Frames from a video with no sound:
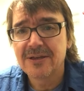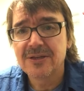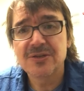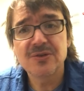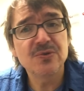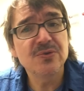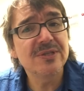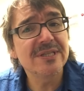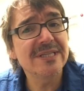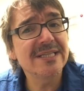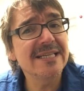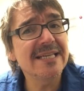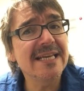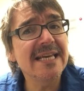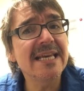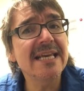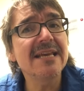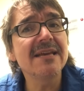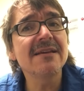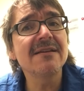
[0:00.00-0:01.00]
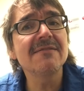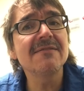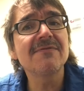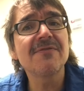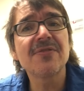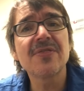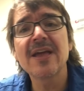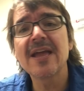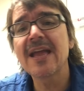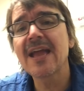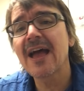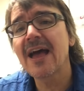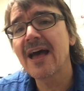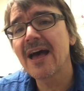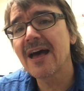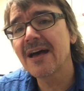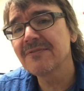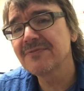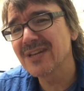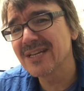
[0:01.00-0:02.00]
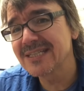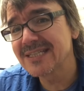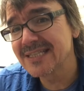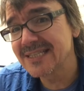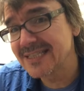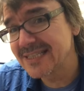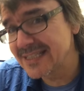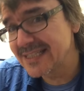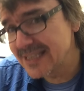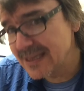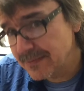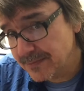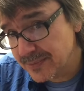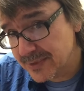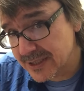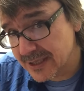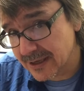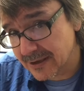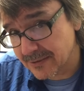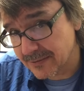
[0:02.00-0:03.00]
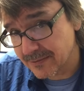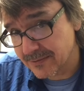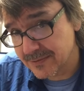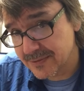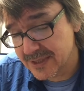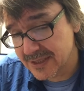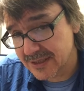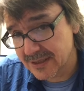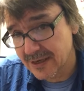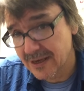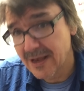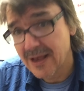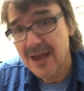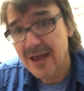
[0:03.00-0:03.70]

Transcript: to see if they have symptoms